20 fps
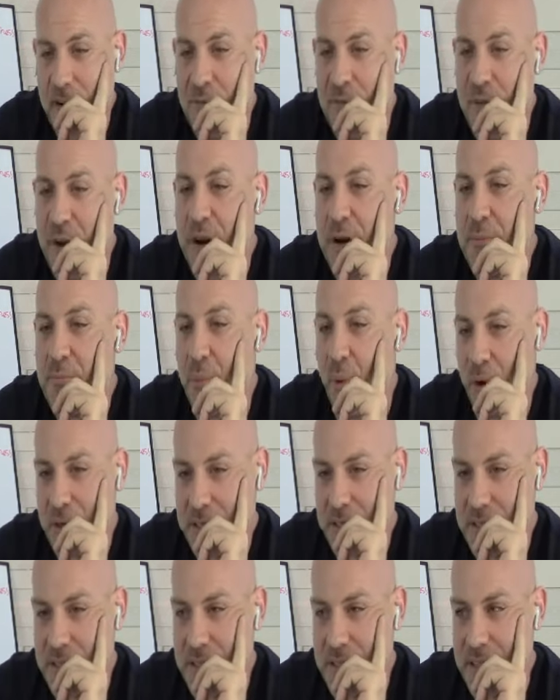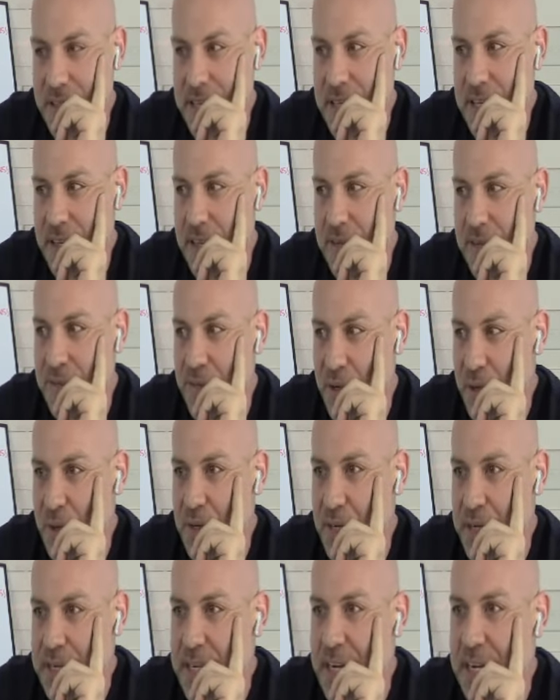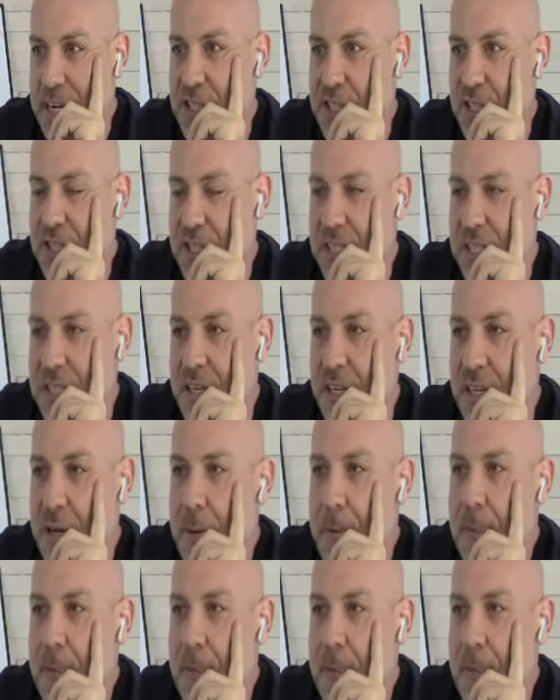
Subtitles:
Very important to think of the food and not just